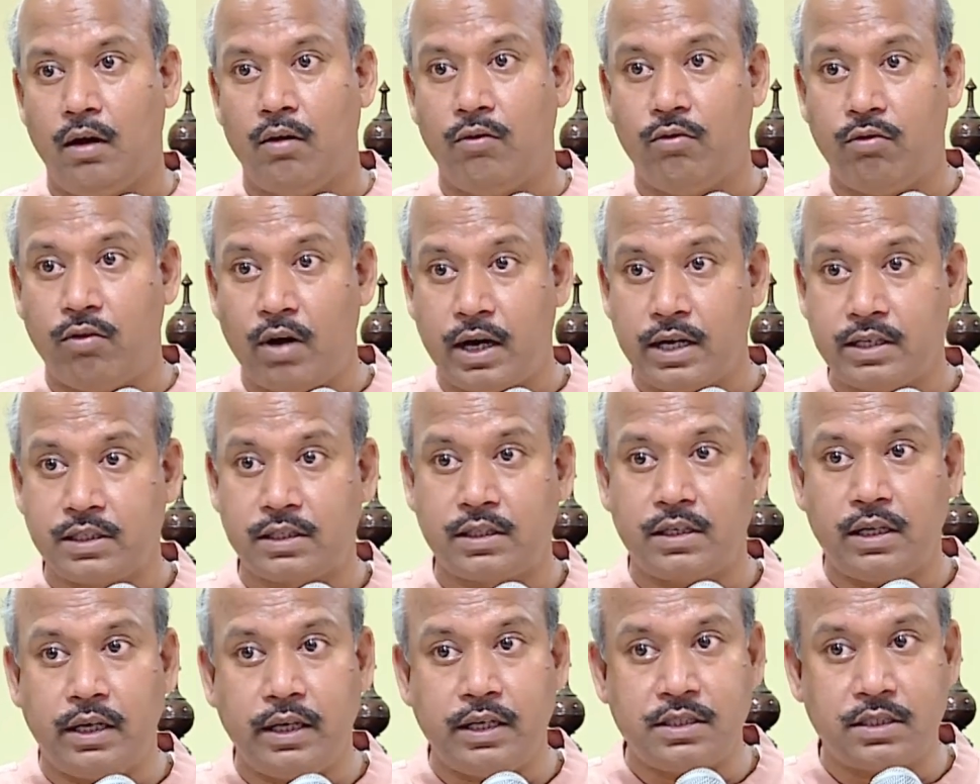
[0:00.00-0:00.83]

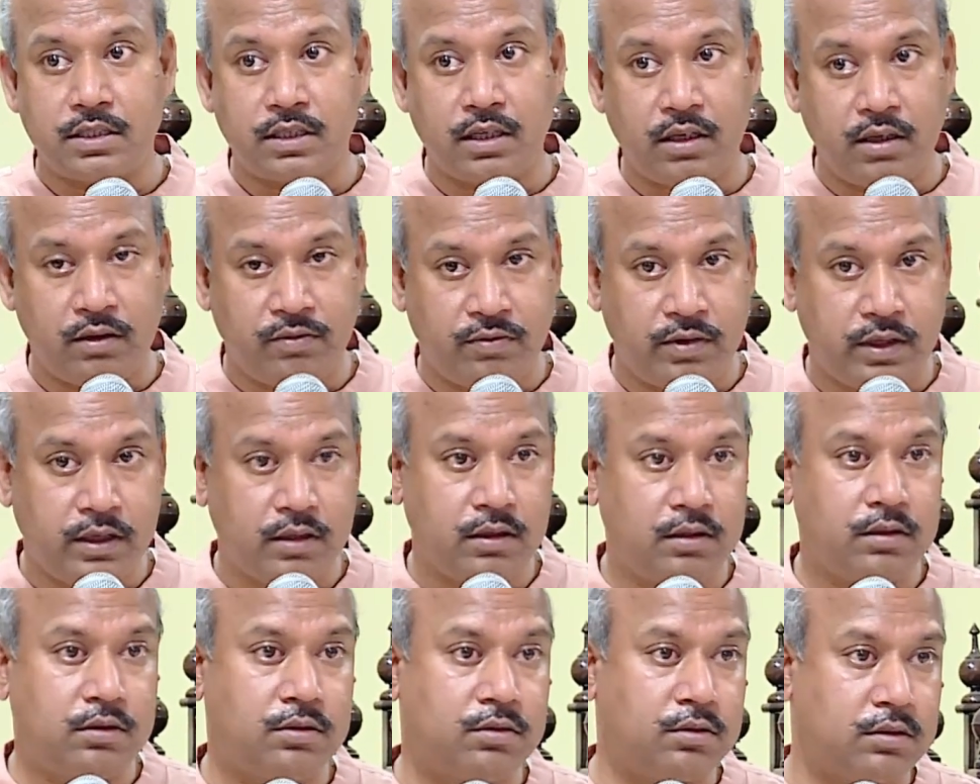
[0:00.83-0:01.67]
What is
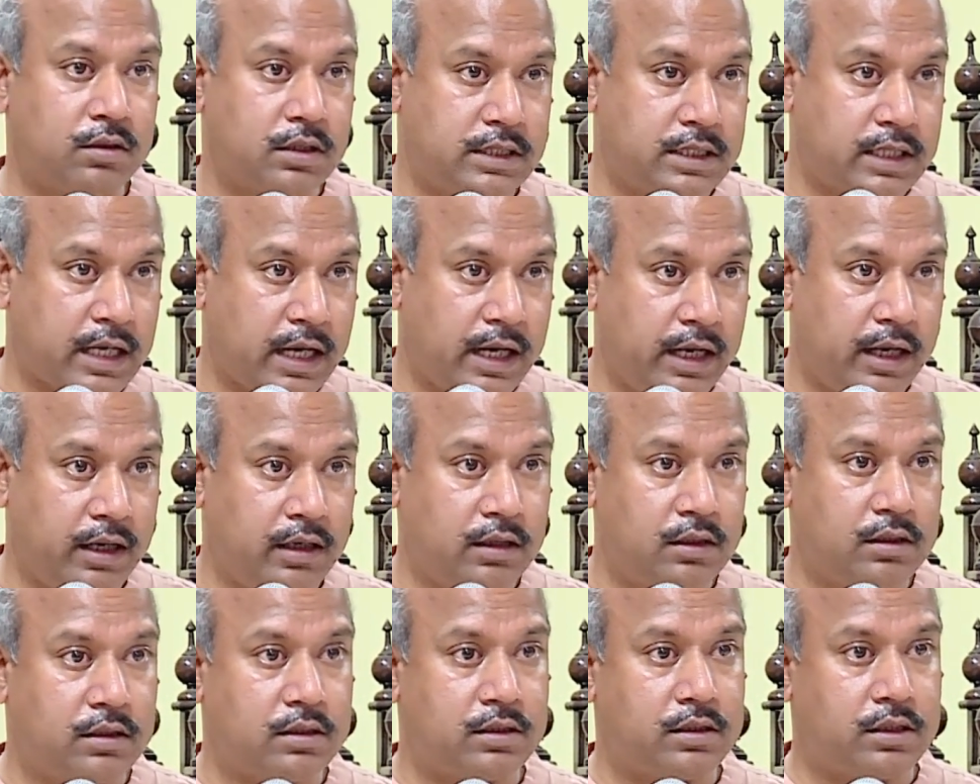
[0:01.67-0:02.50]
given to the
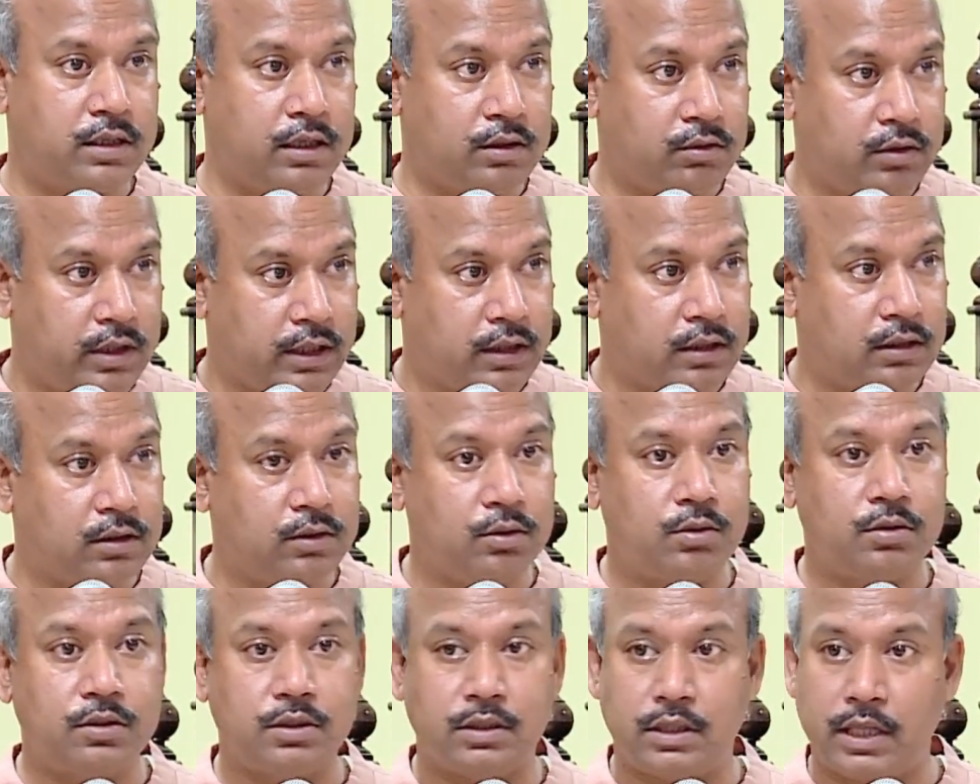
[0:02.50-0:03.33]
child during
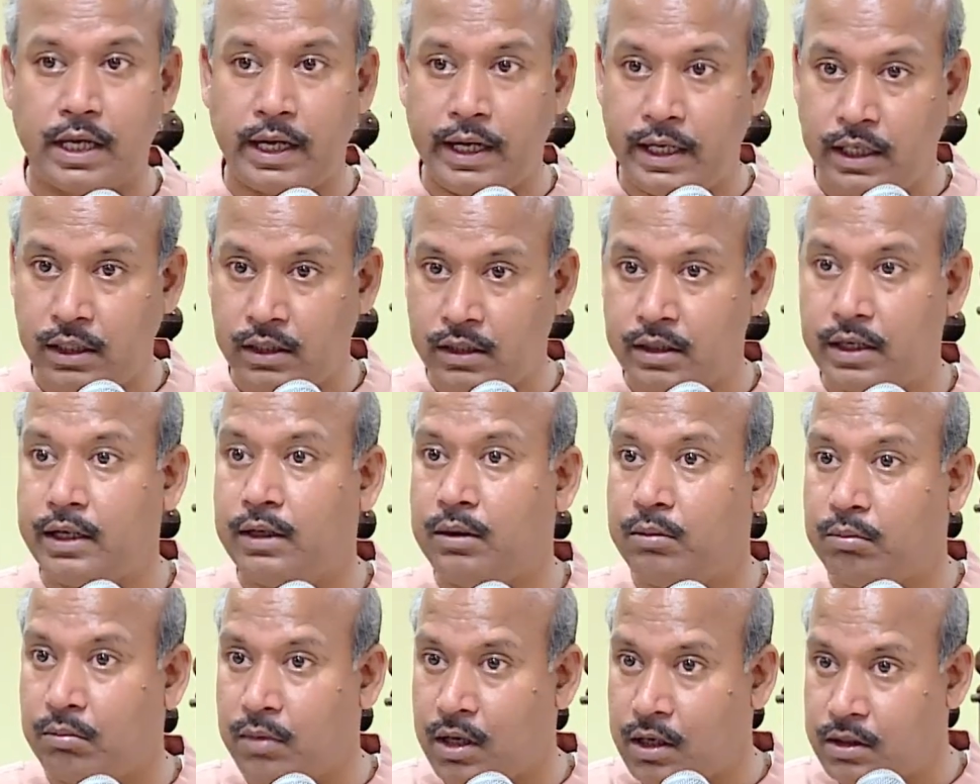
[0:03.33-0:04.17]
those
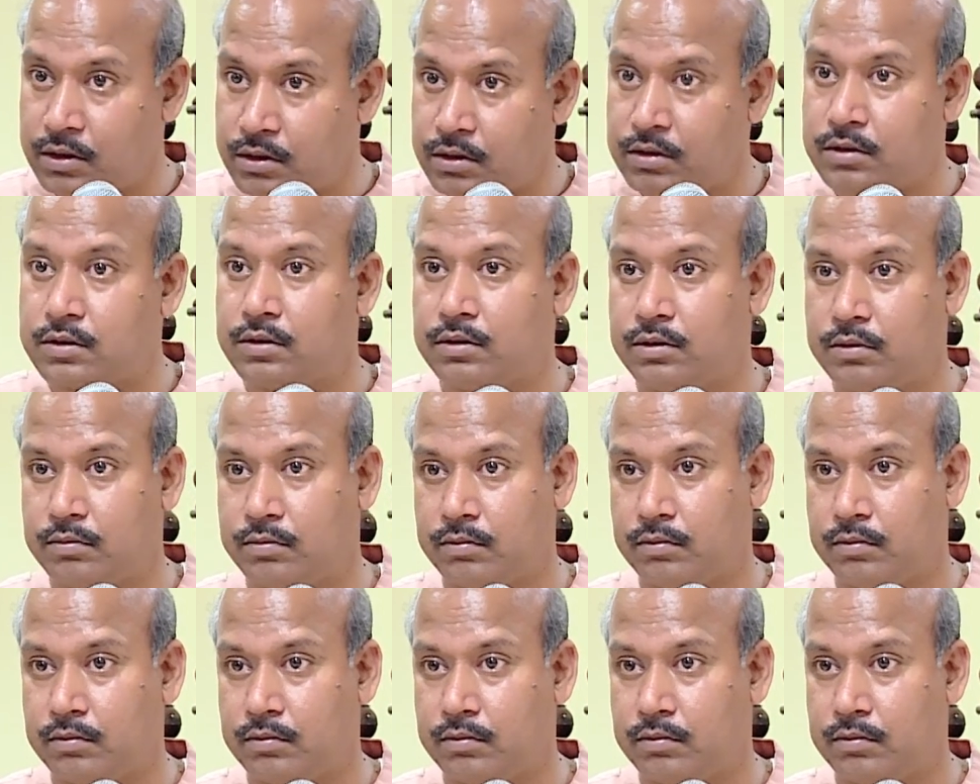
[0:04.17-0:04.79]
9-10 months